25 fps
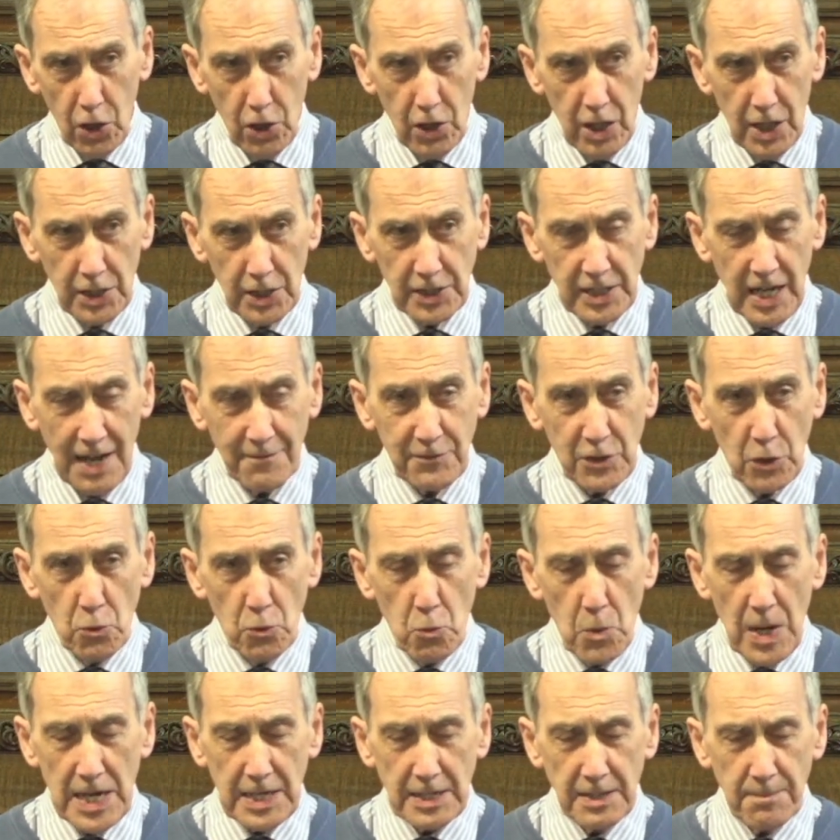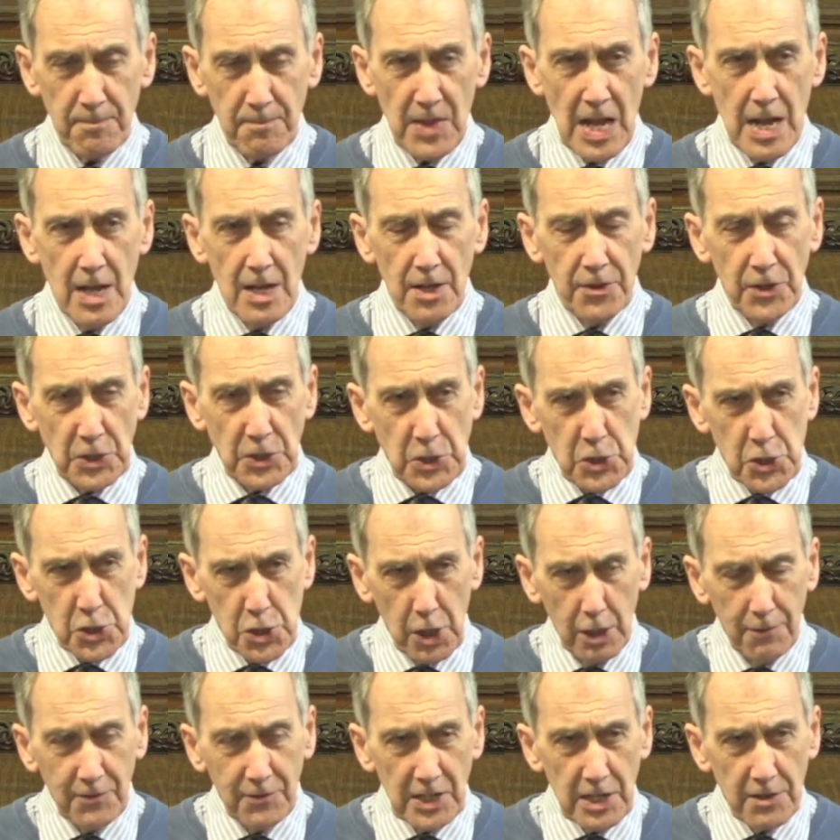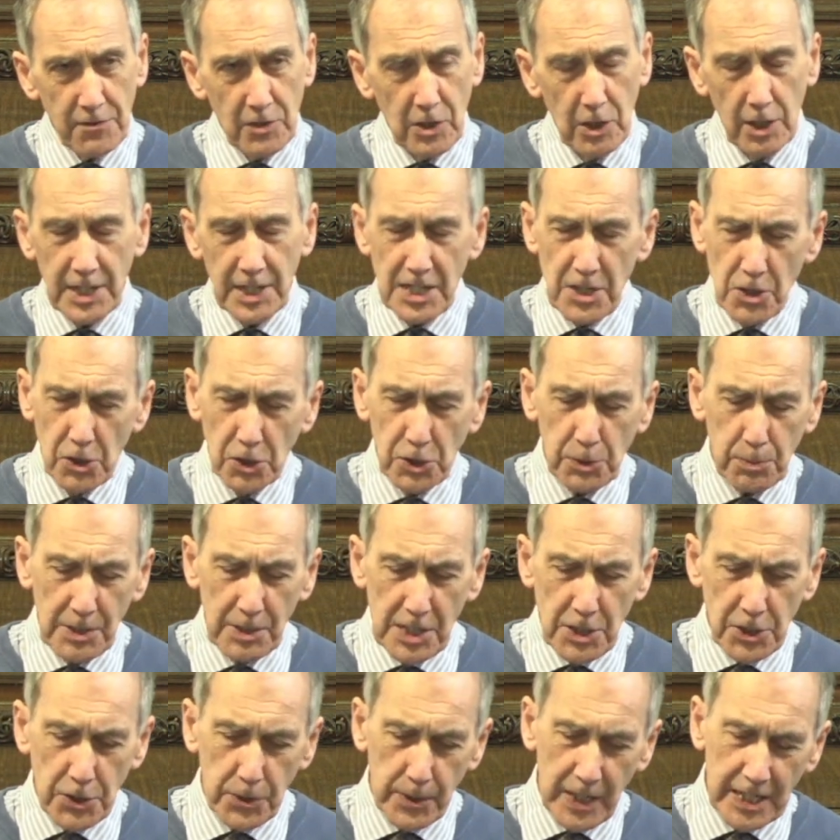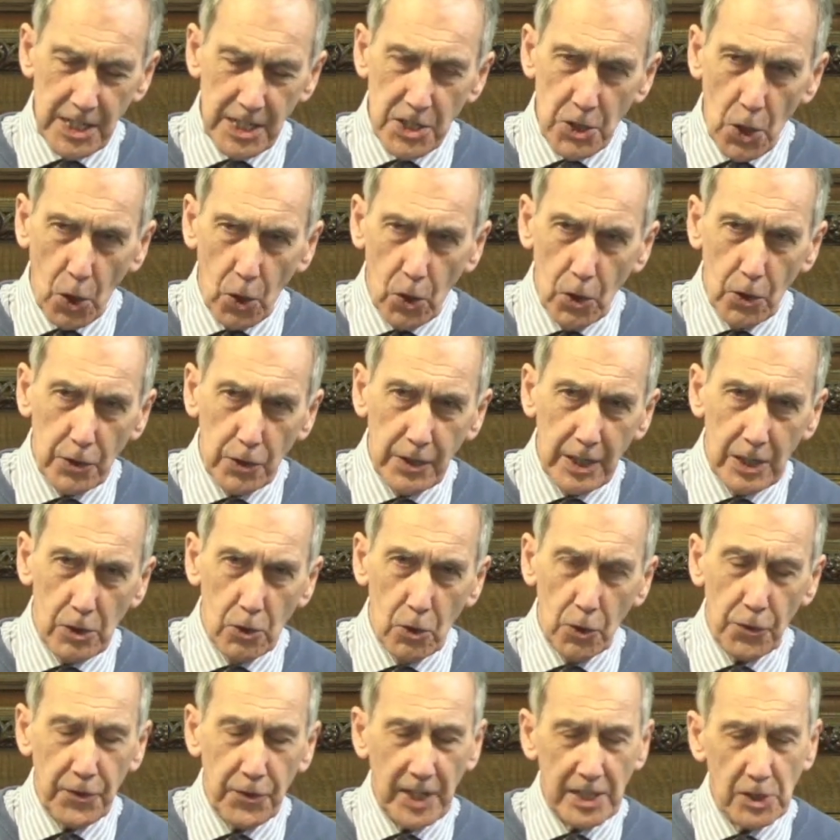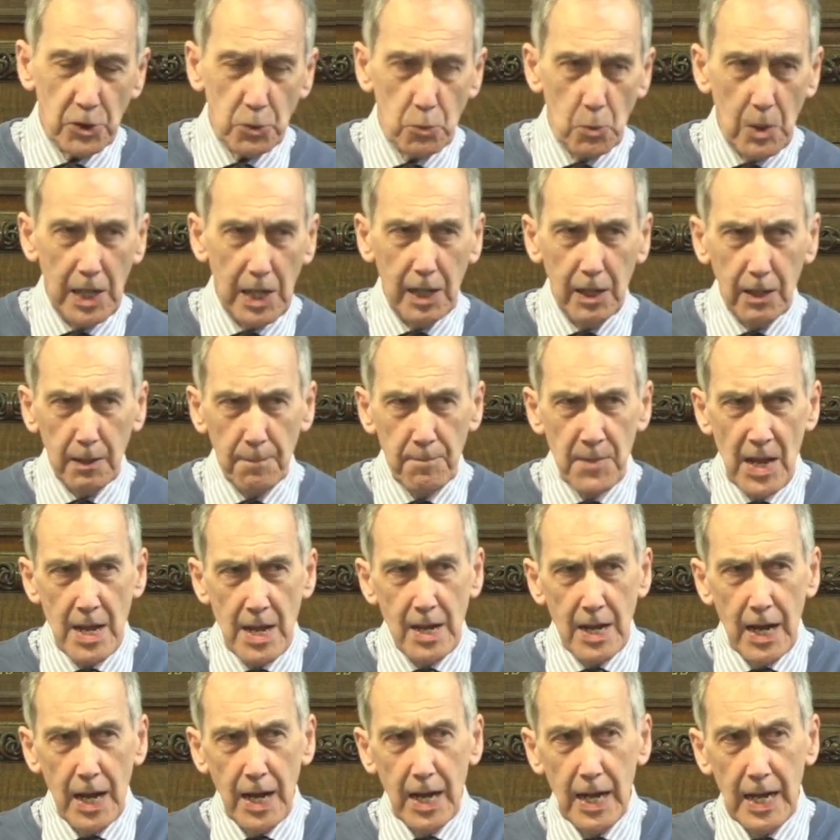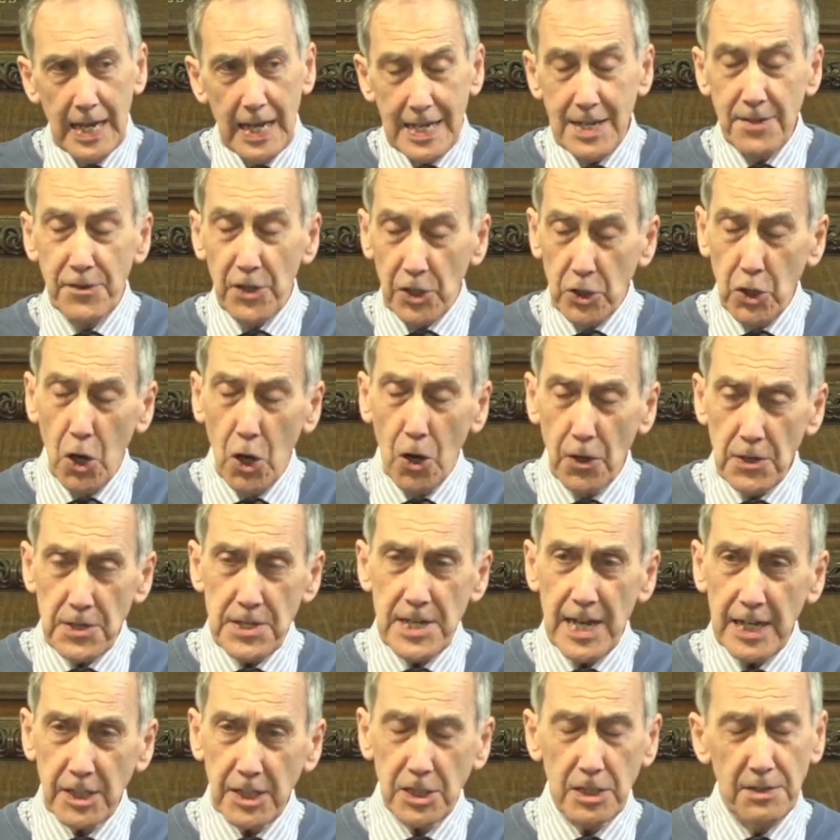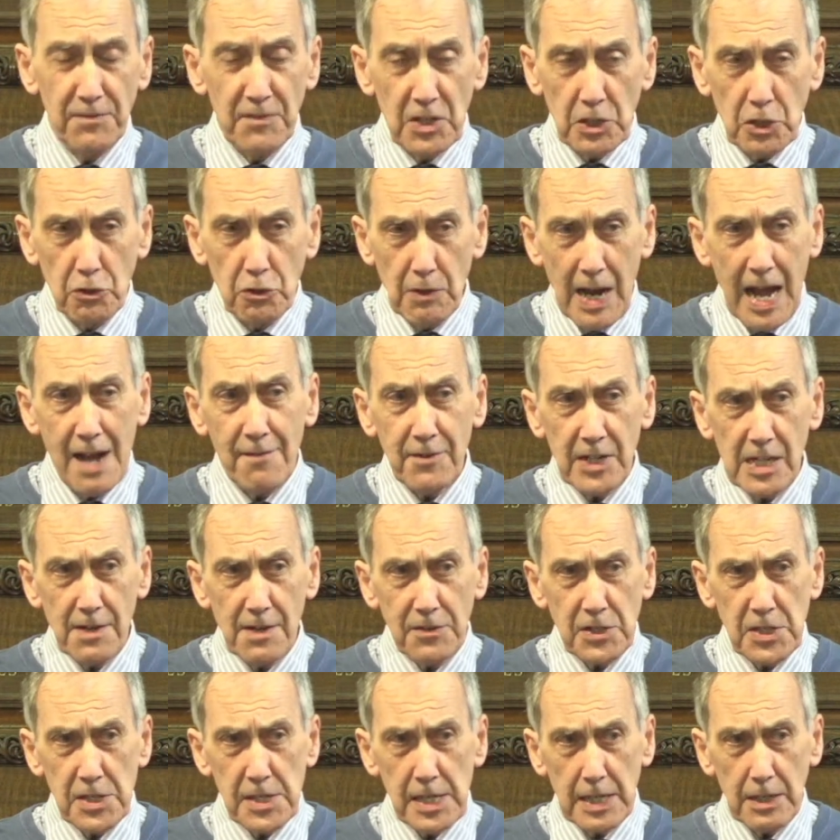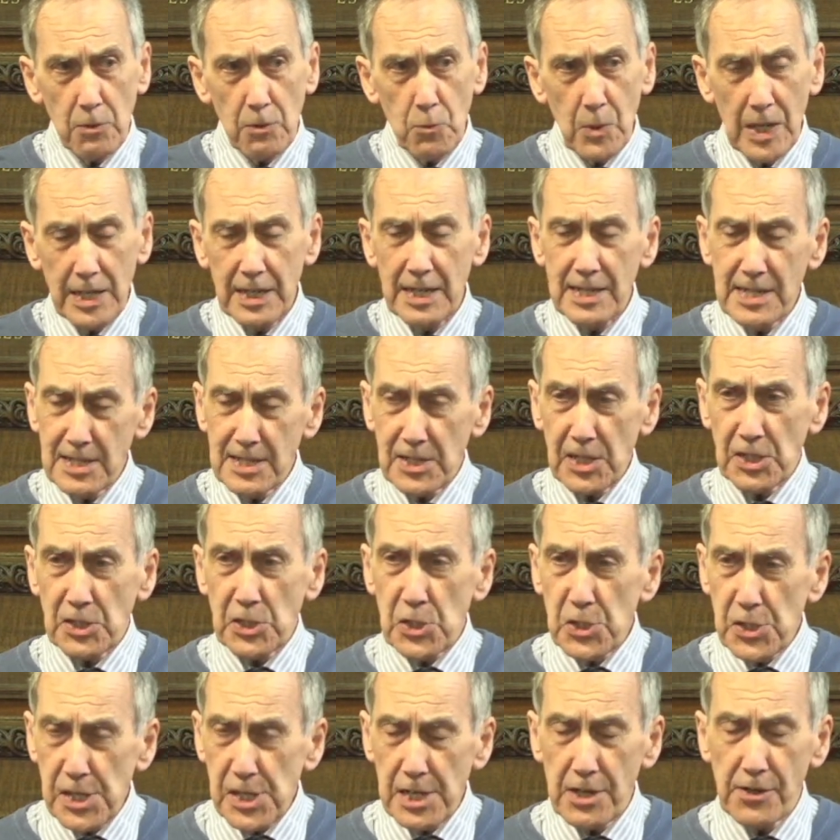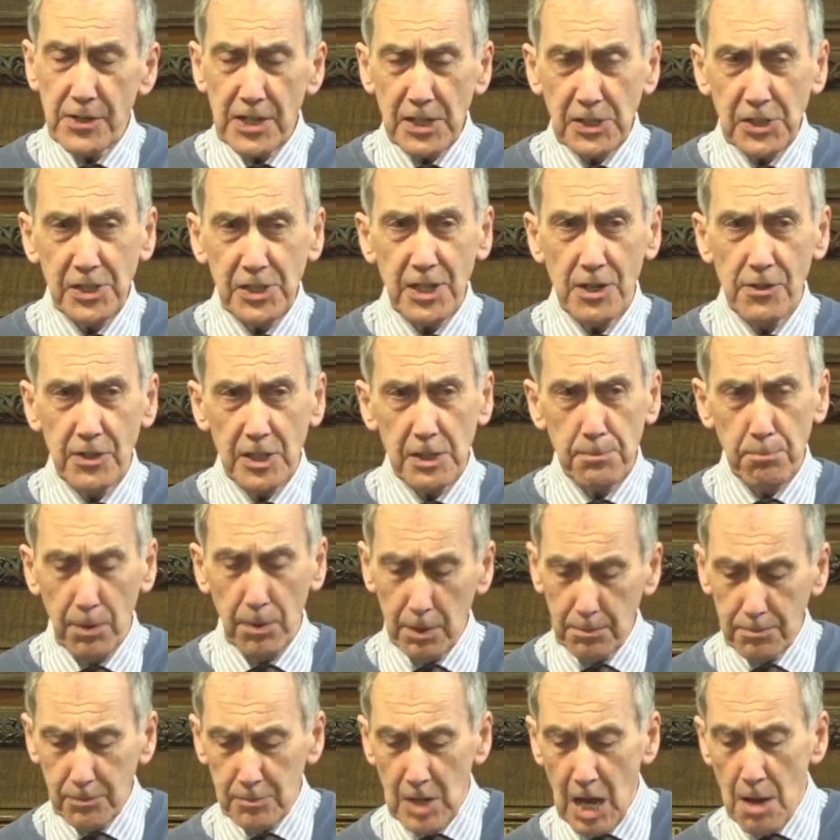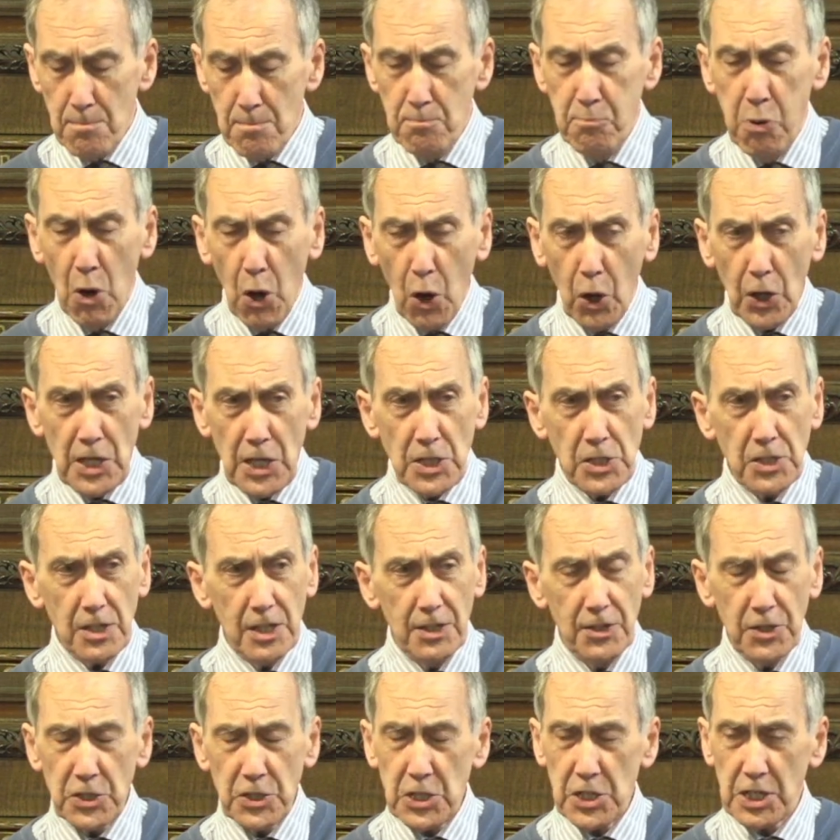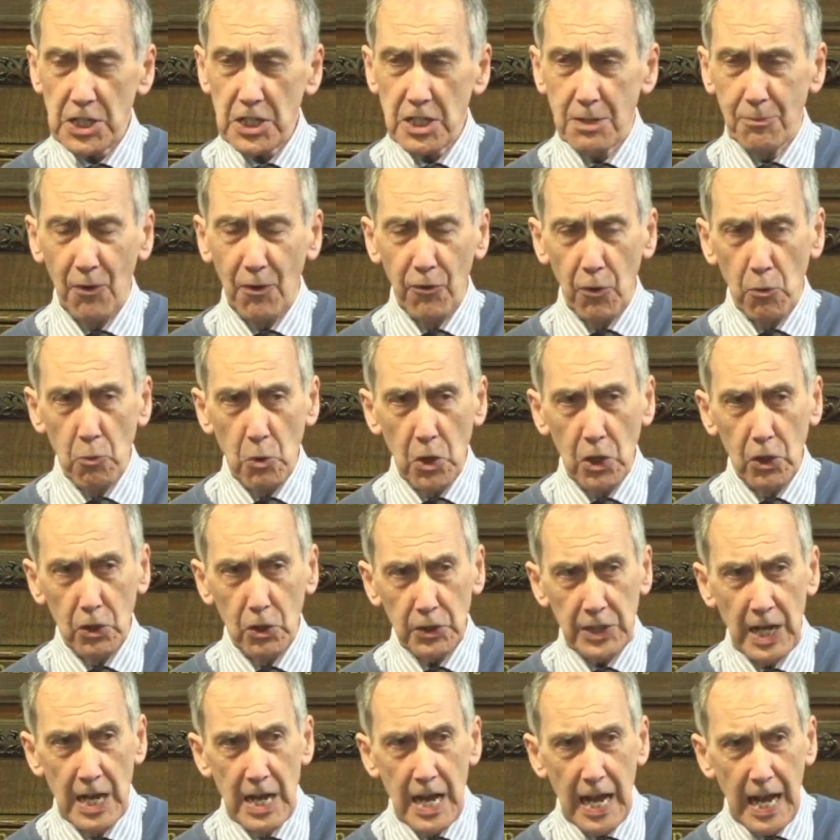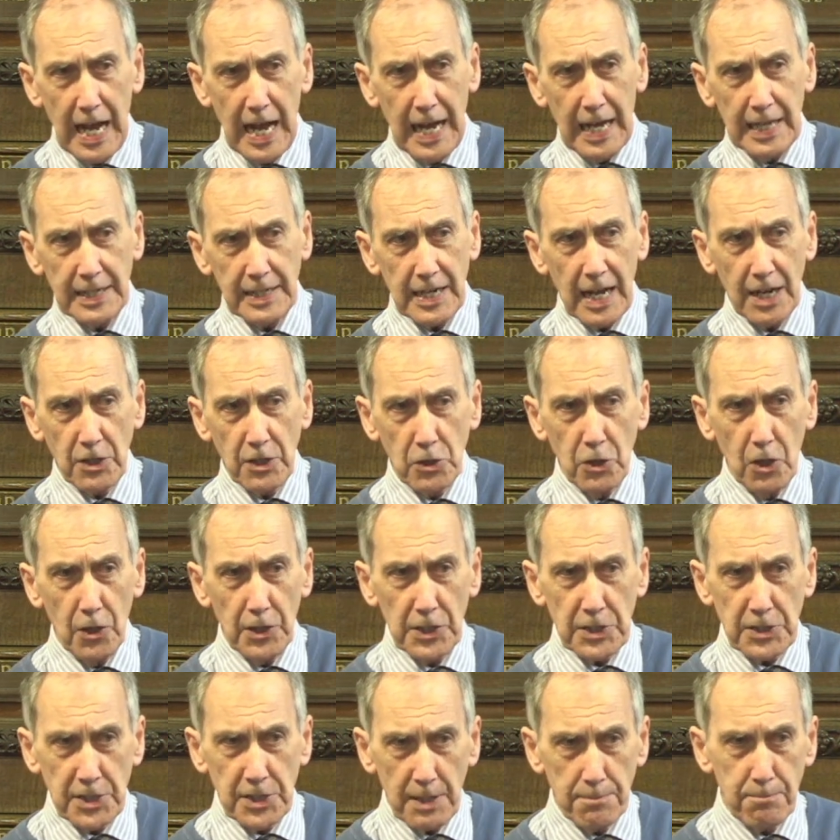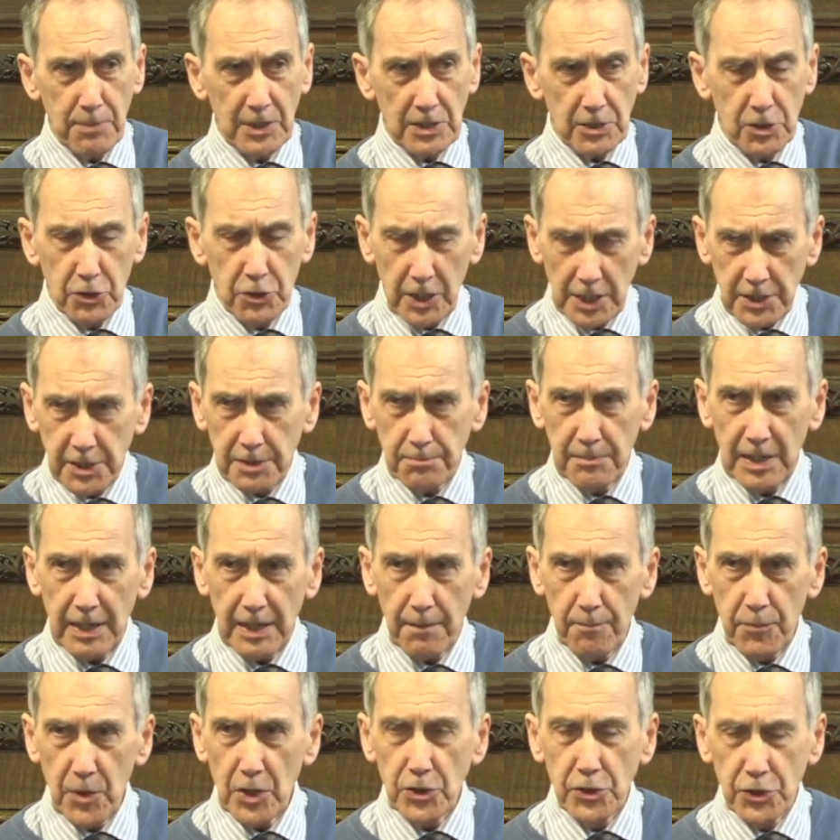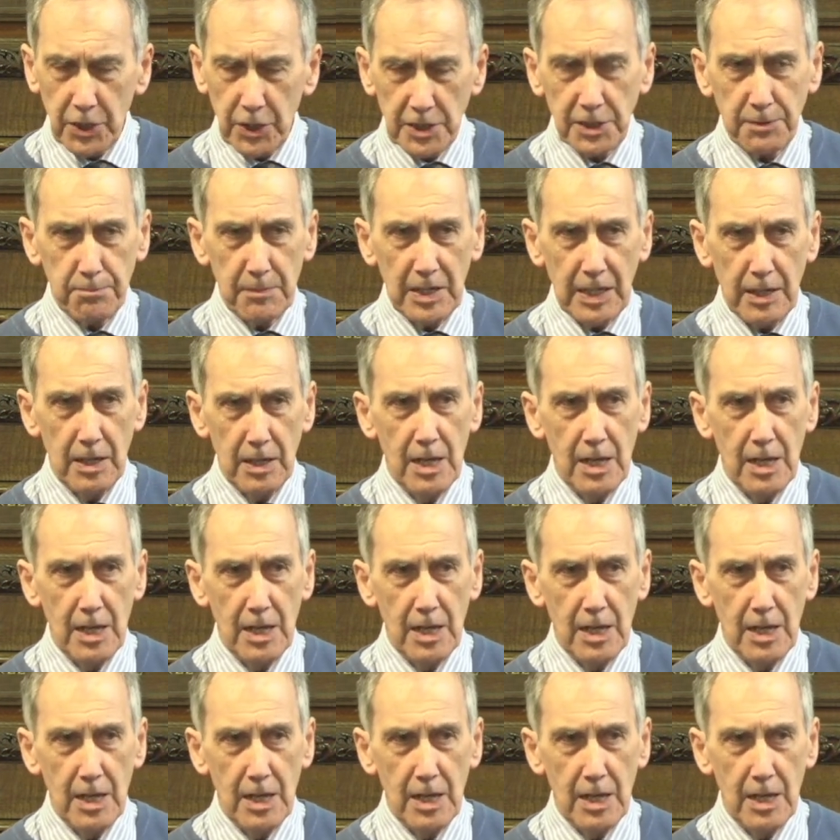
uh, have to wait. The sovereignty of God, He knows what He's doing, He's ordering all things well uh, in the context of the gravity of sin, where it is a serious, serious problem, poison in the system of the world. And, and God has said, But trust me, trust me.